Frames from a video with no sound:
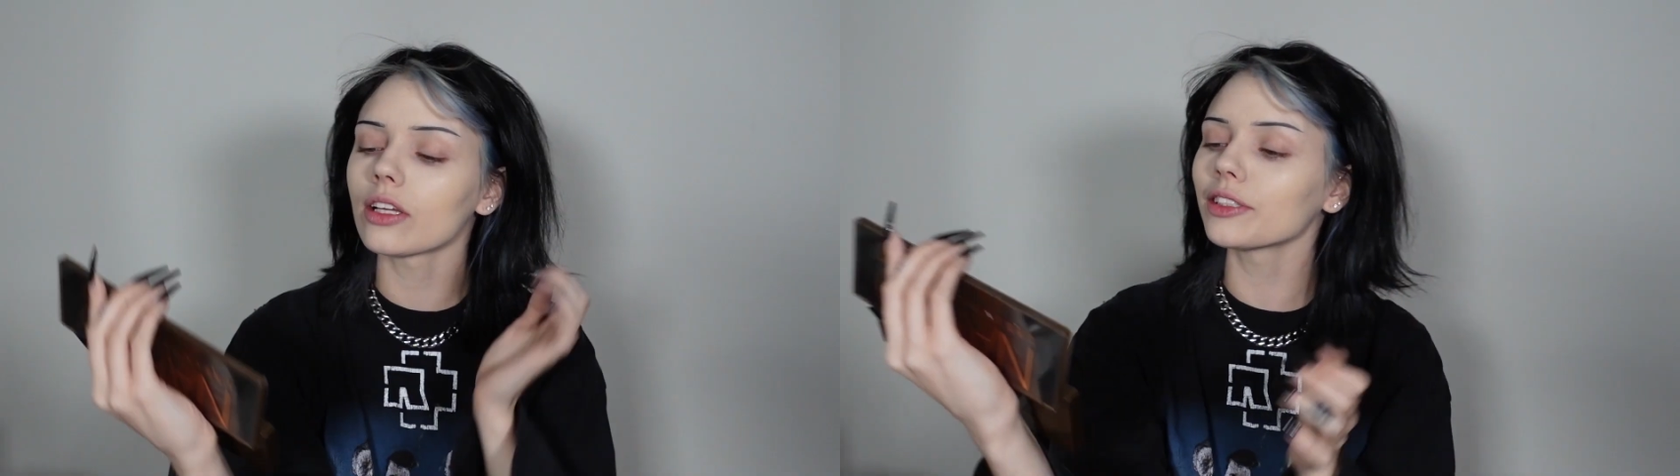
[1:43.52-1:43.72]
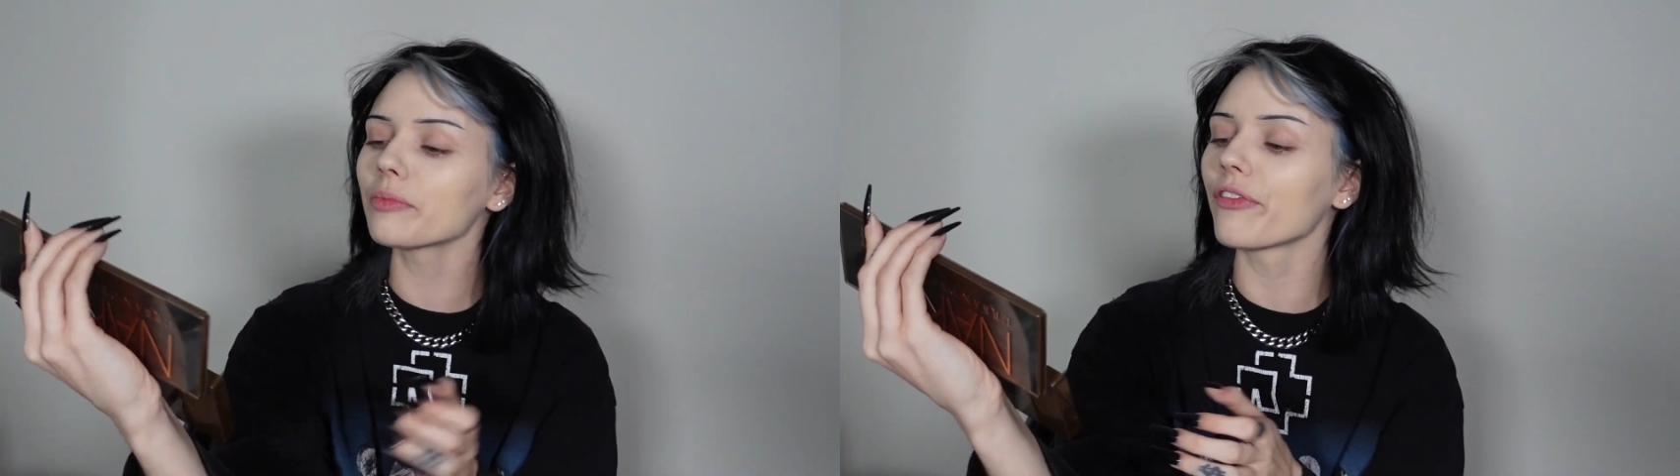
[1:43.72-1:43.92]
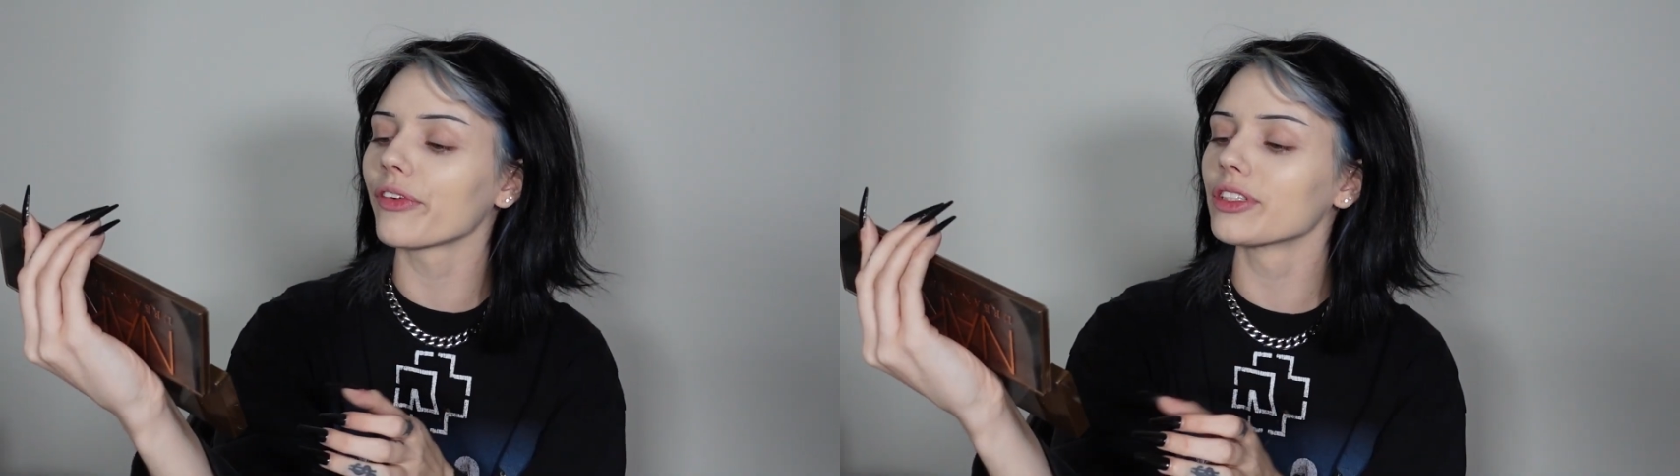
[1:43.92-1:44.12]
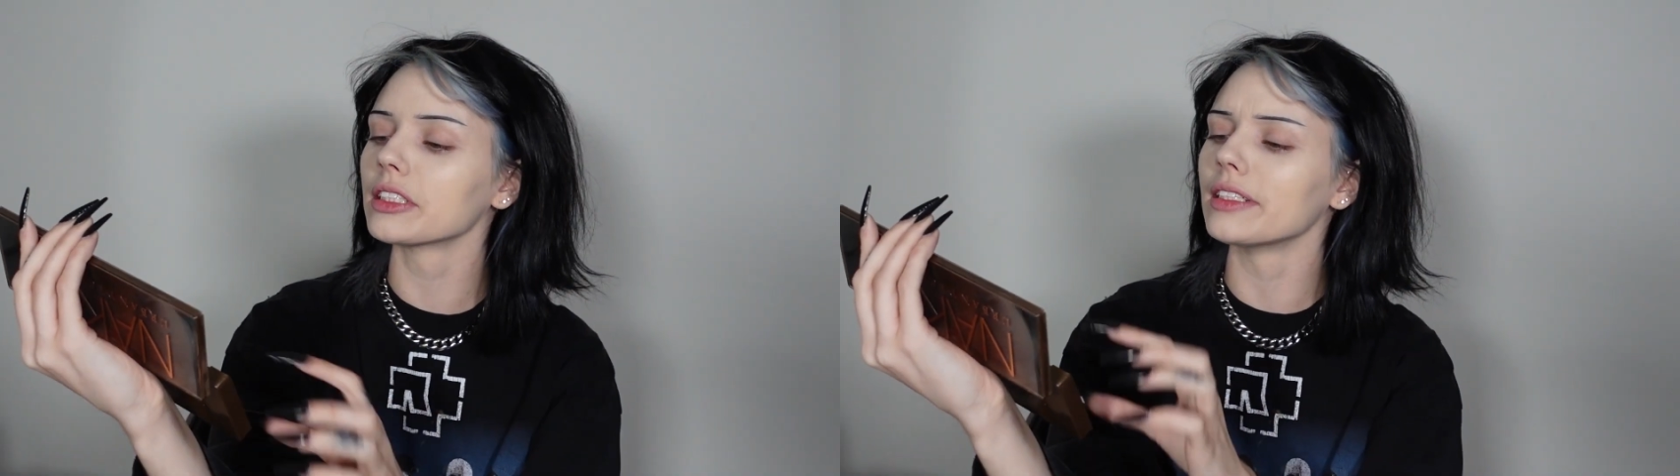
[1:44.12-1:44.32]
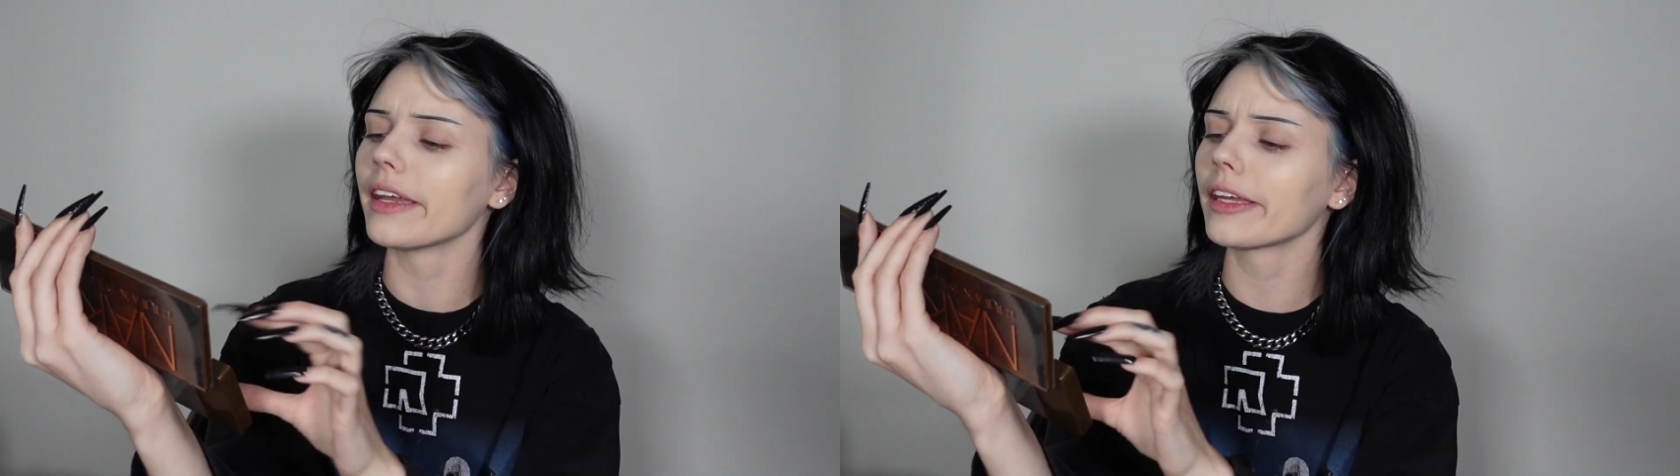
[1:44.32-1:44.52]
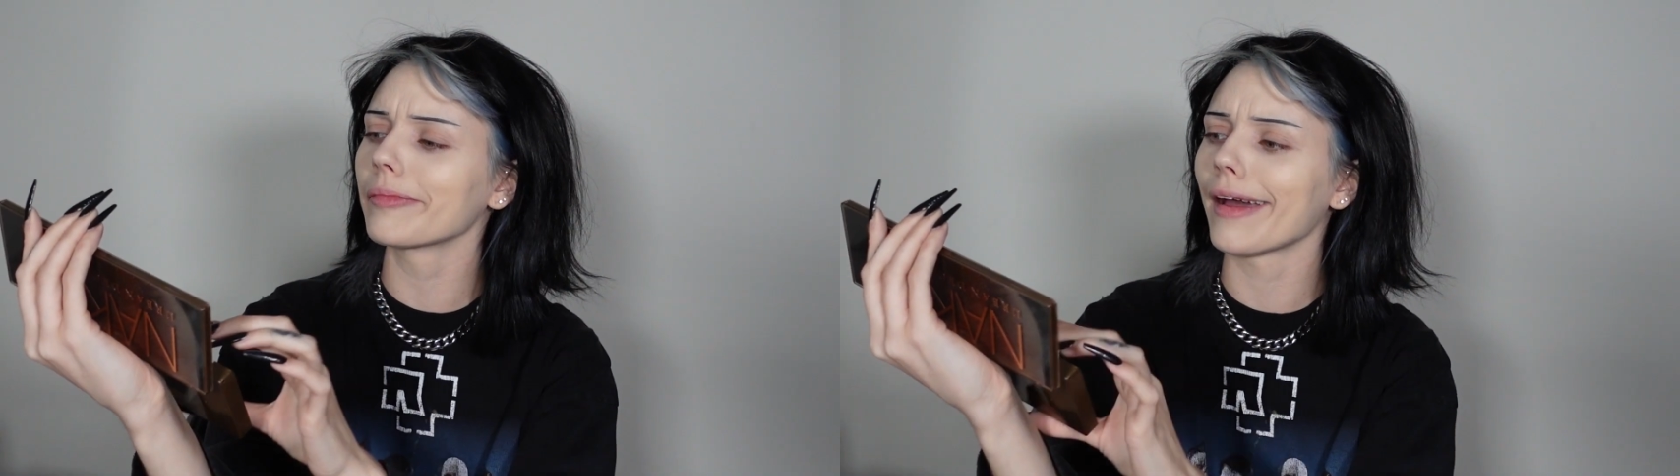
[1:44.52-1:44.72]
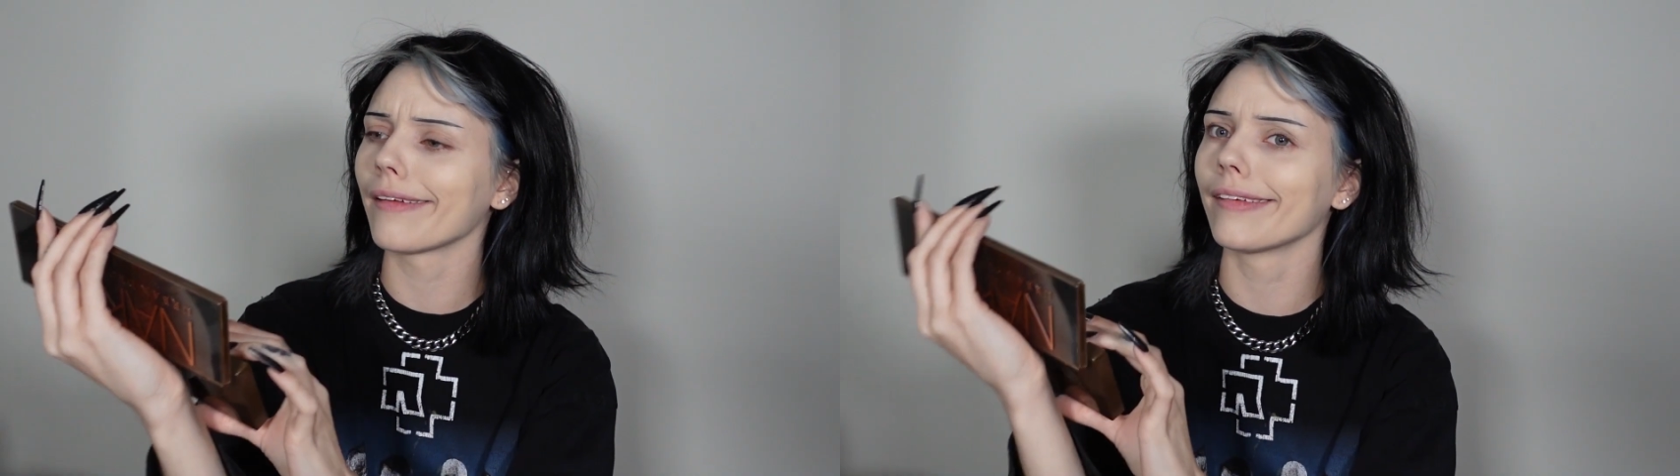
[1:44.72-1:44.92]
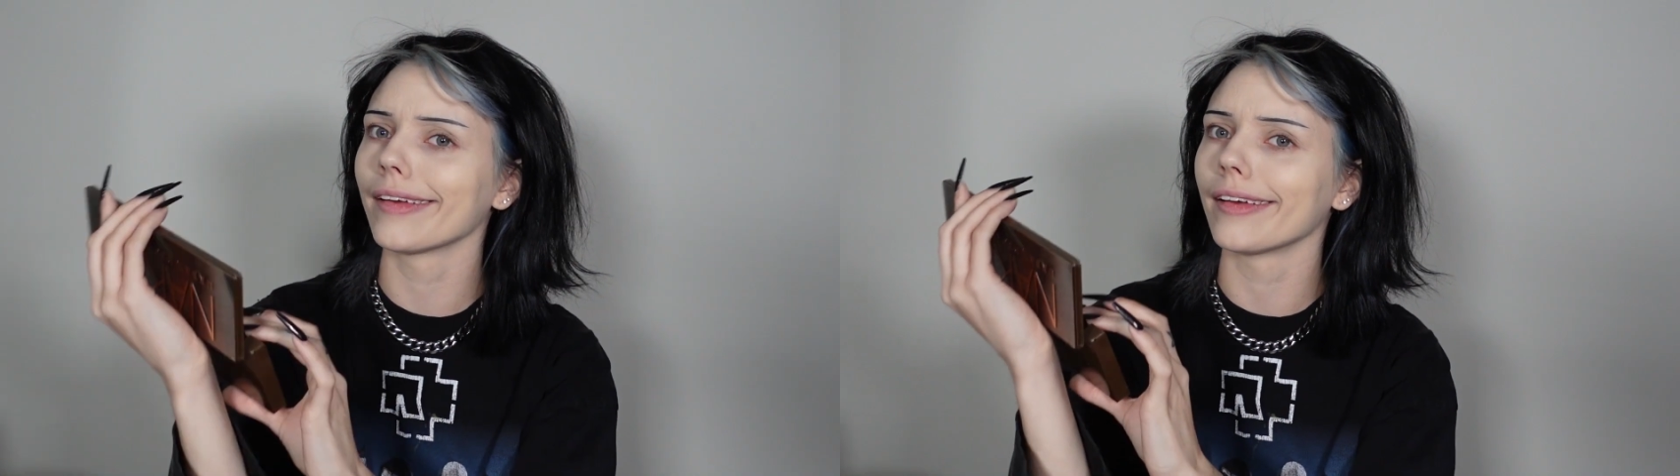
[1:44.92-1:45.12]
is also my first naked palette